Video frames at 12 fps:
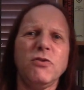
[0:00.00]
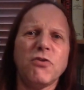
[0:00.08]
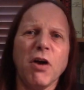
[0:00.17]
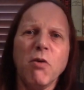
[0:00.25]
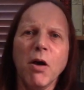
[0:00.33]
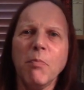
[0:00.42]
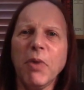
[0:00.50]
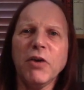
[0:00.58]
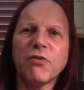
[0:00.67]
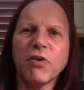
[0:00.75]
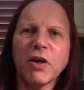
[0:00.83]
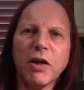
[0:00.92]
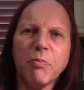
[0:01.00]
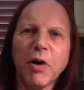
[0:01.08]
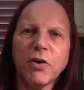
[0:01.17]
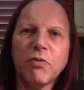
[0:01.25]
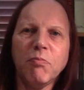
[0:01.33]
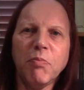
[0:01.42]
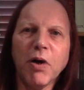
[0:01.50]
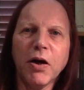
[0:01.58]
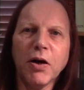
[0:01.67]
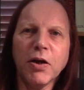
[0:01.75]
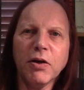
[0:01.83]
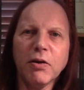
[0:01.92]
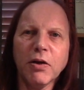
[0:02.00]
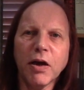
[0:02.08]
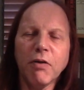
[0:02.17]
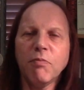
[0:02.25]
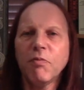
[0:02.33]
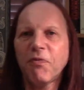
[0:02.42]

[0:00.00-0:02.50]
so basically by you know,